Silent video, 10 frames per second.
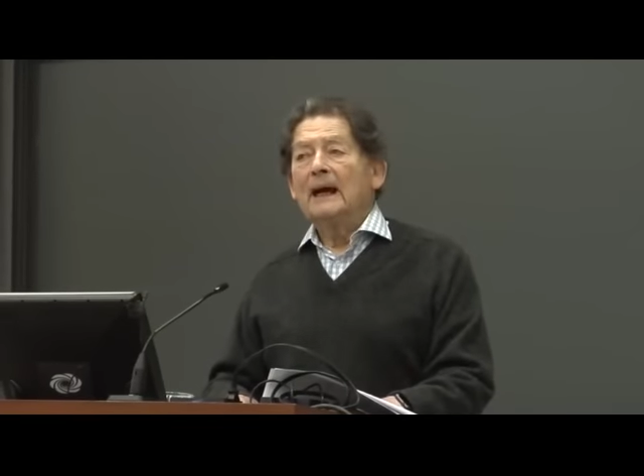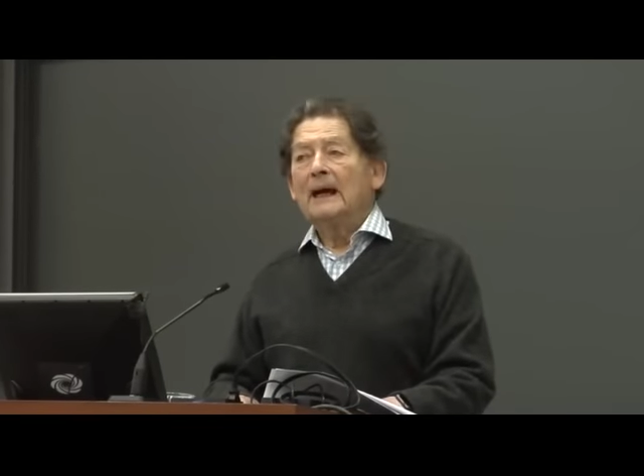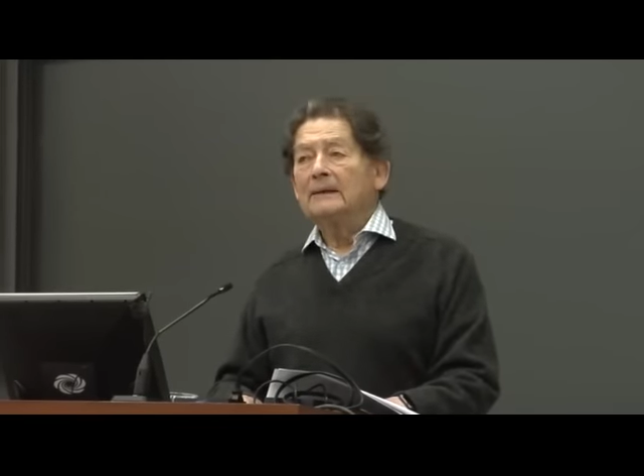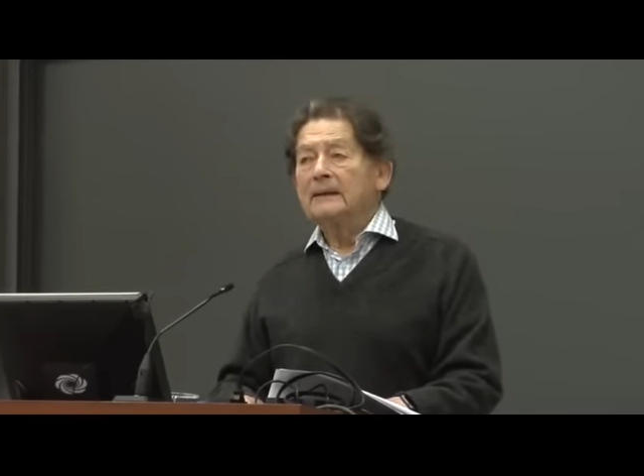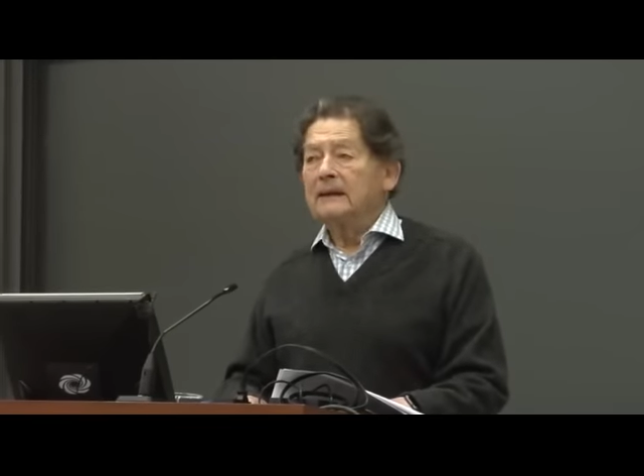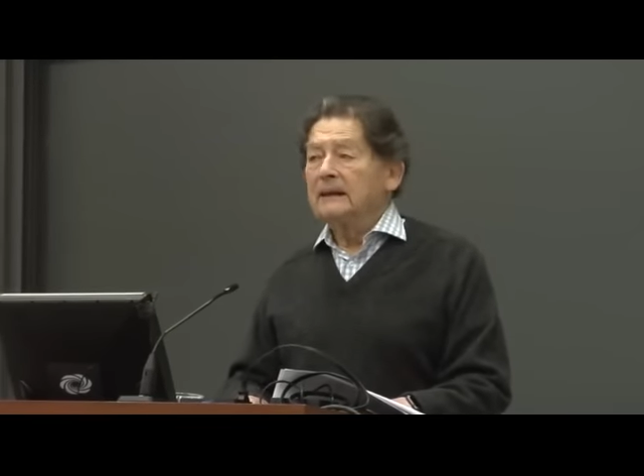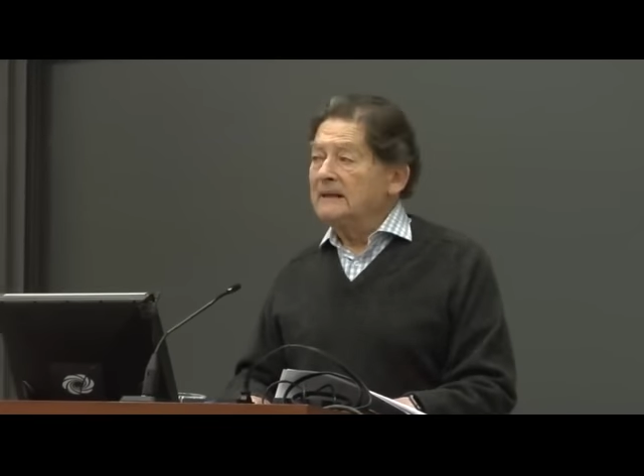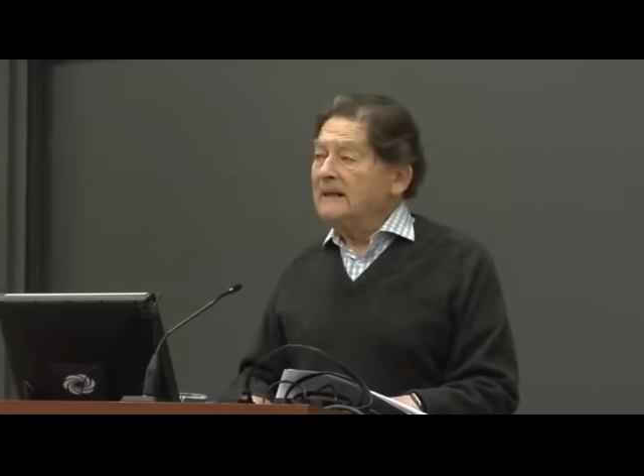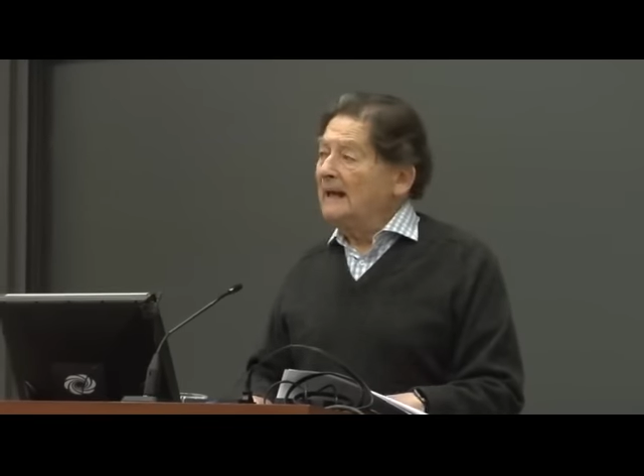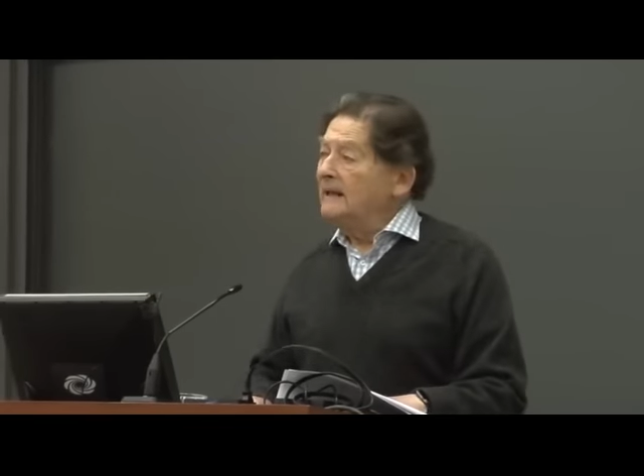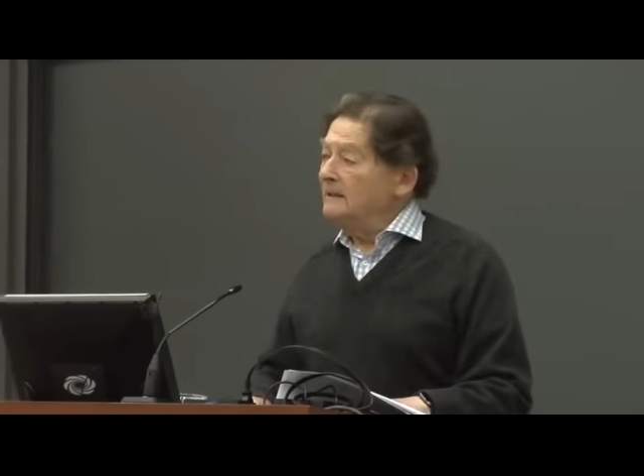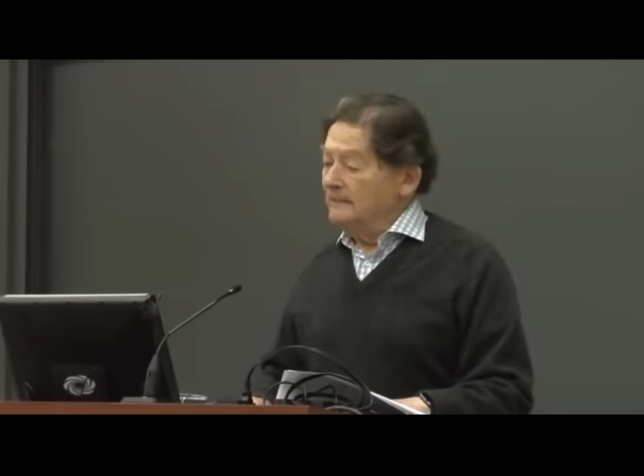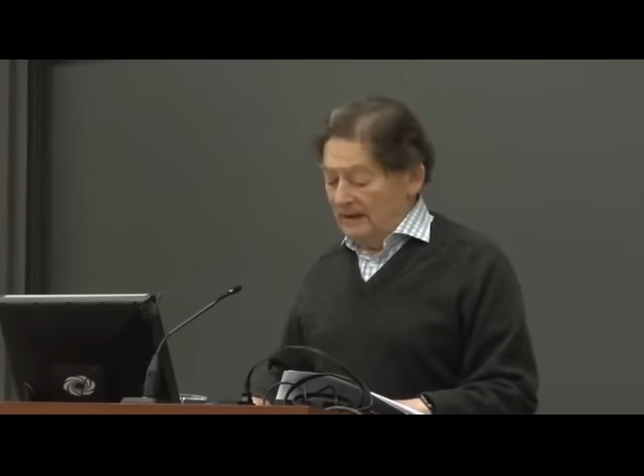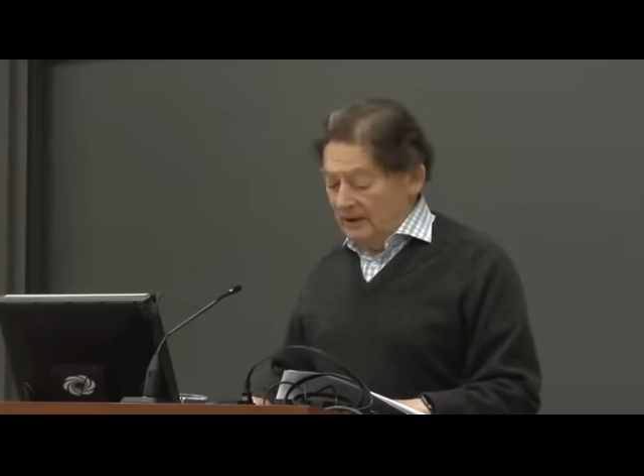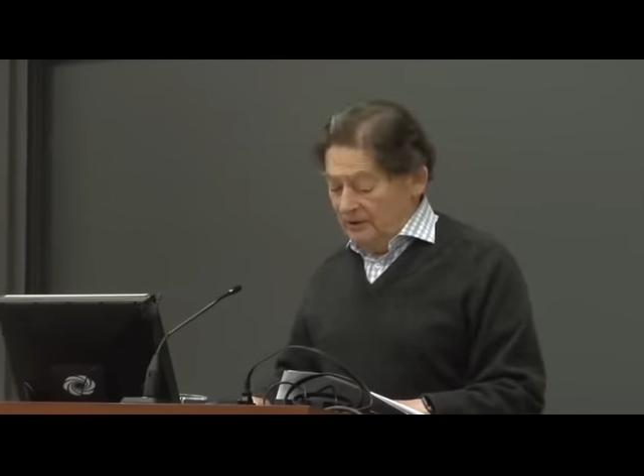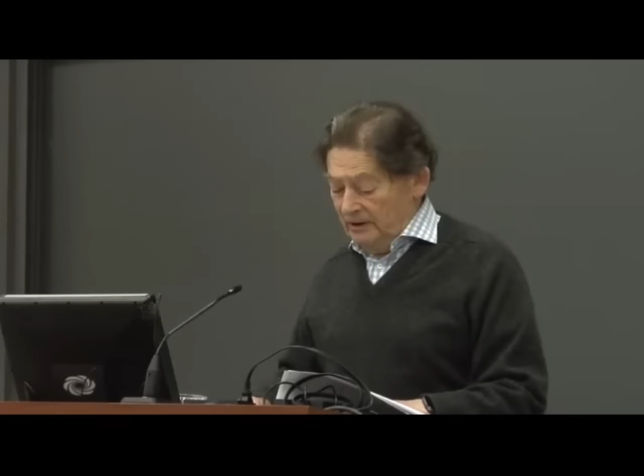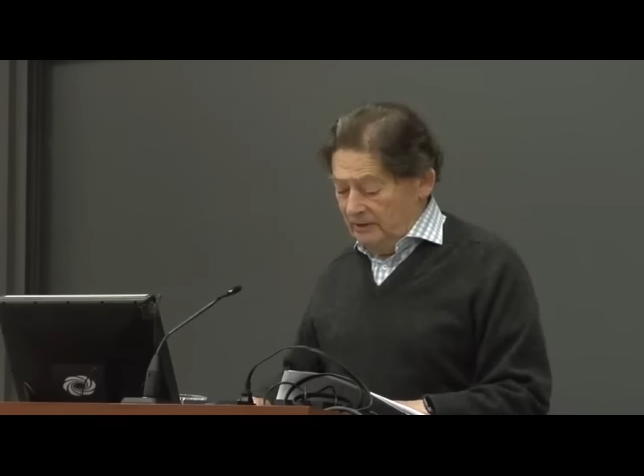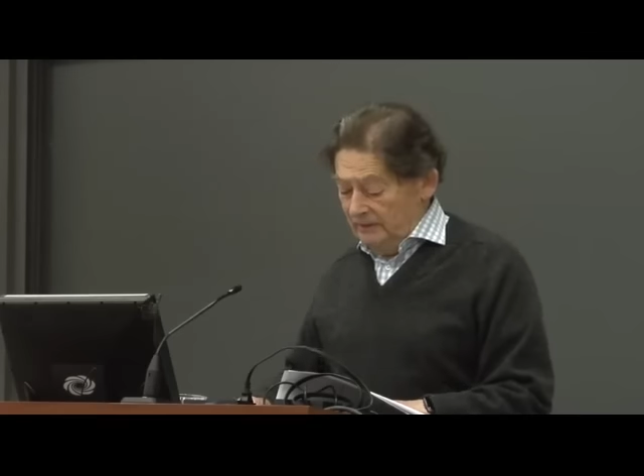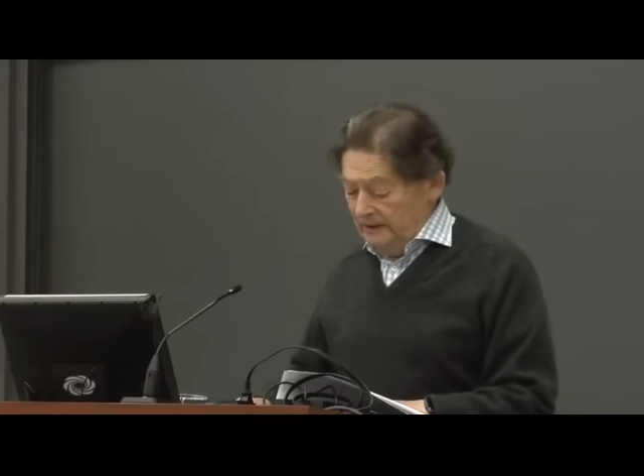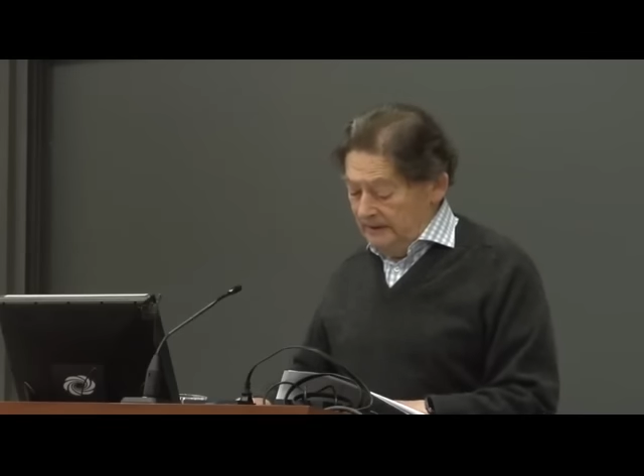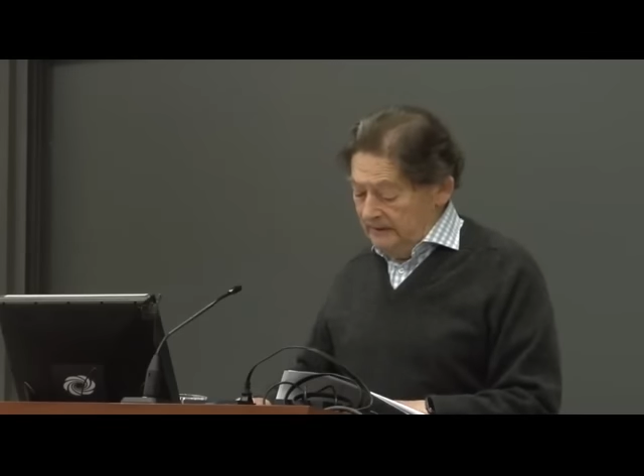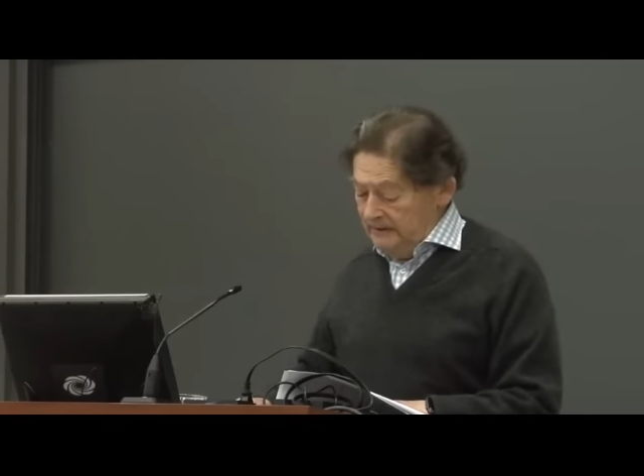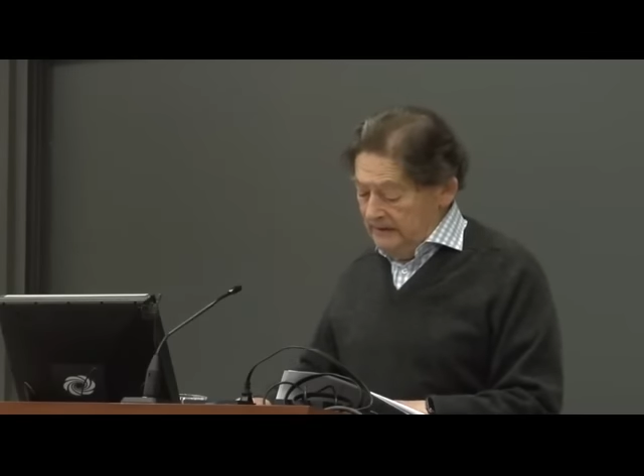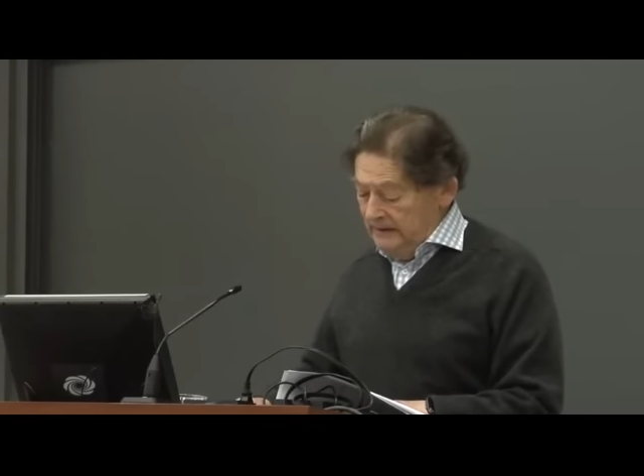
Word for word: and the Italian Monetary Union.